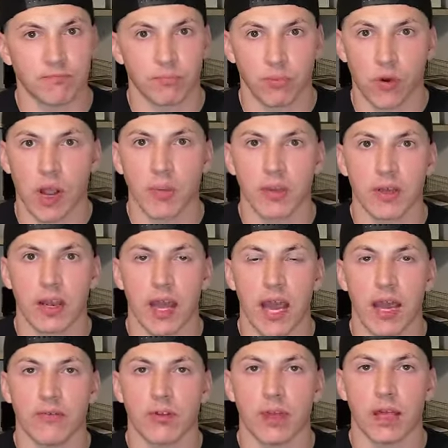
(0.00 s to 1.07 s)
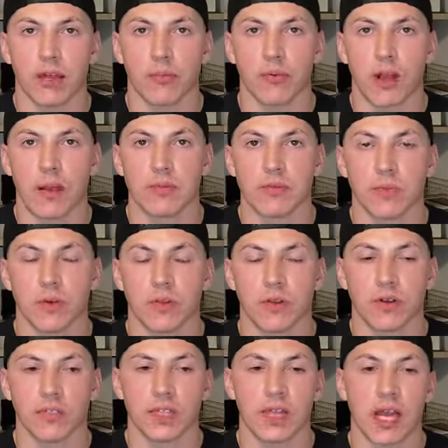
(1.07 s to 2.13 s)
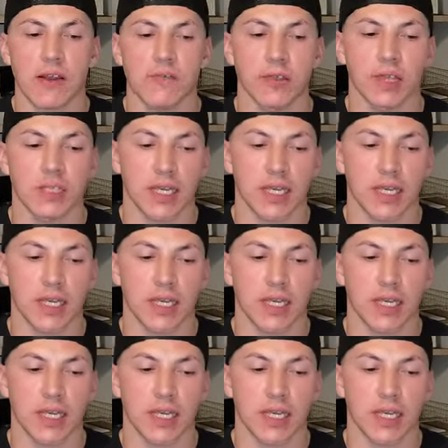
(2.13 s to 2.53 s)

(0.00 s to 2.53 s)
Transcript: probably going to have a lot of problems with Thursday night for the